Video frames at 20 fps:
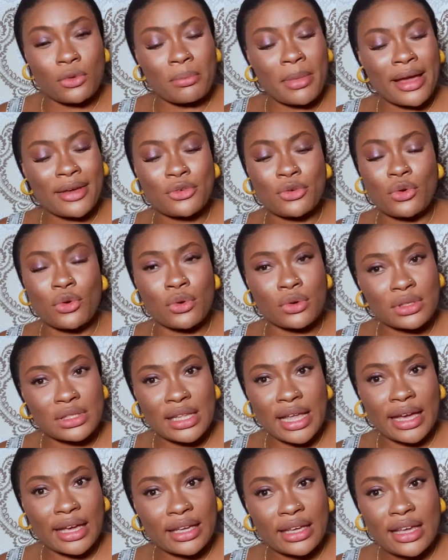Oh my God.
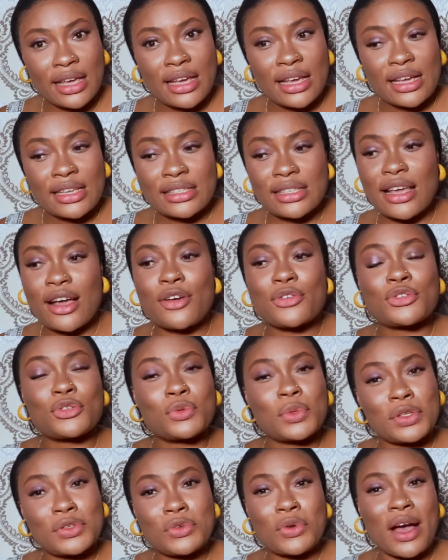Like, see how
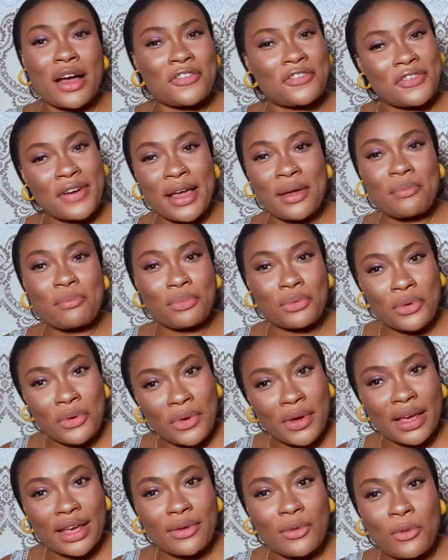sweet you are. Fine
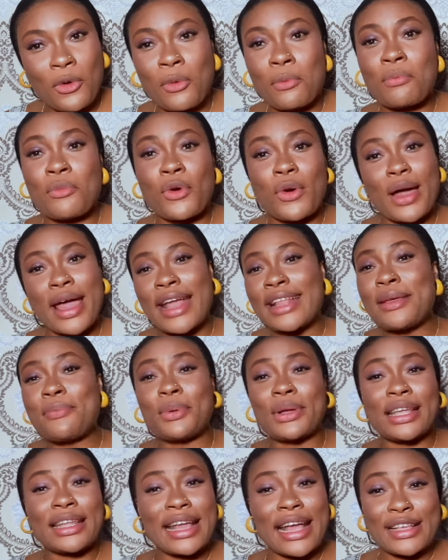boy or more.
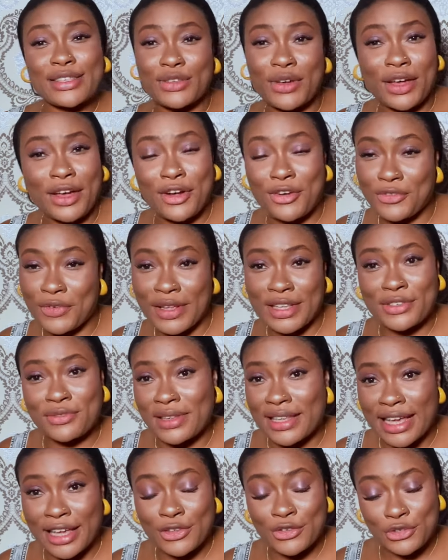Anybody that is your girlfriend is
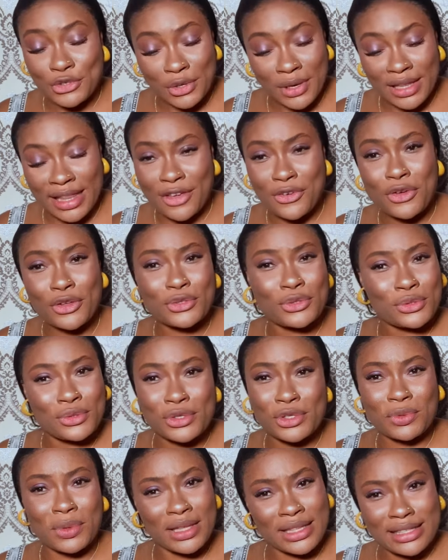really enjoying. Like, you're too
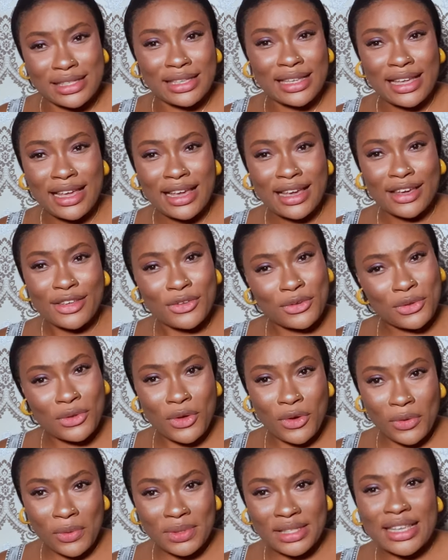sweet. You
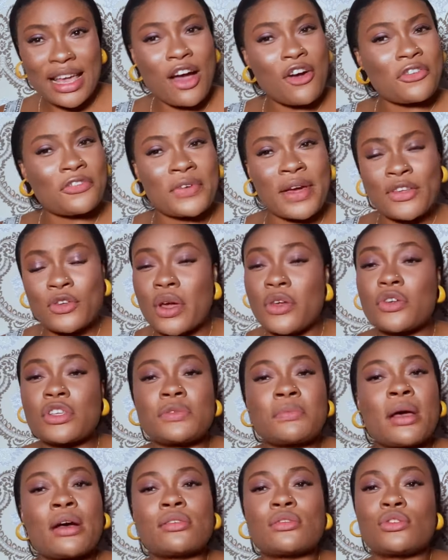know, see how fine you are. You
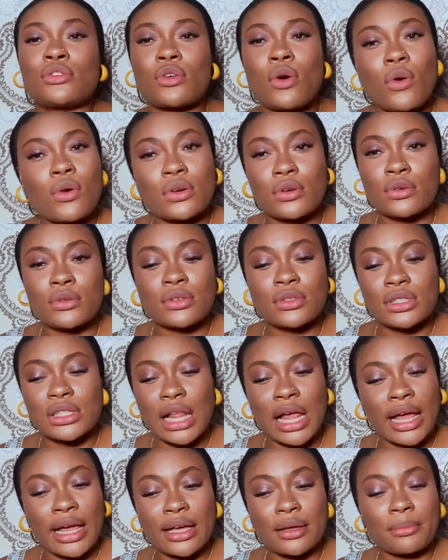smell so good.
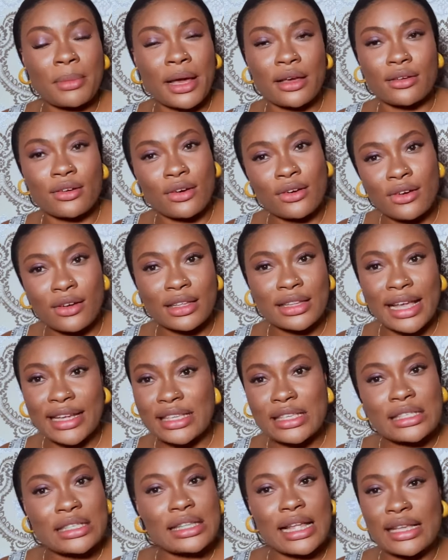Like, my God. Like,
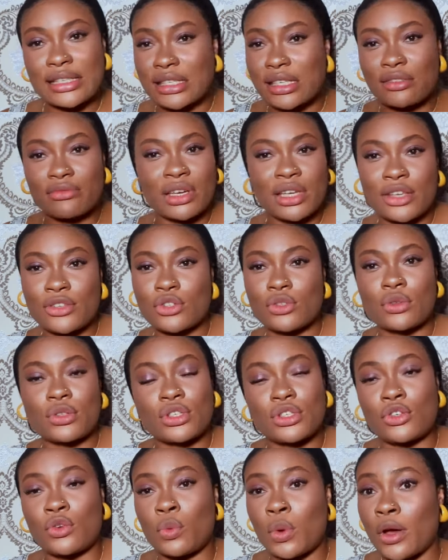these glasses really
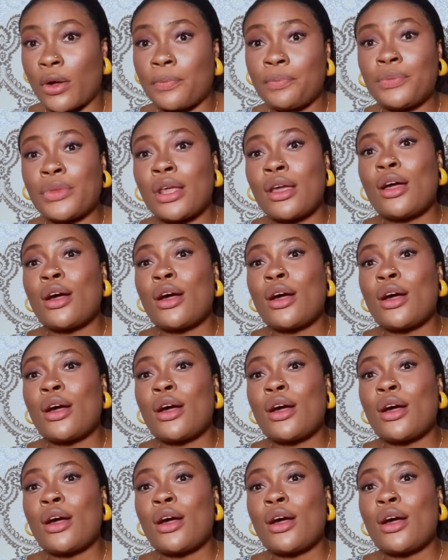suits you well.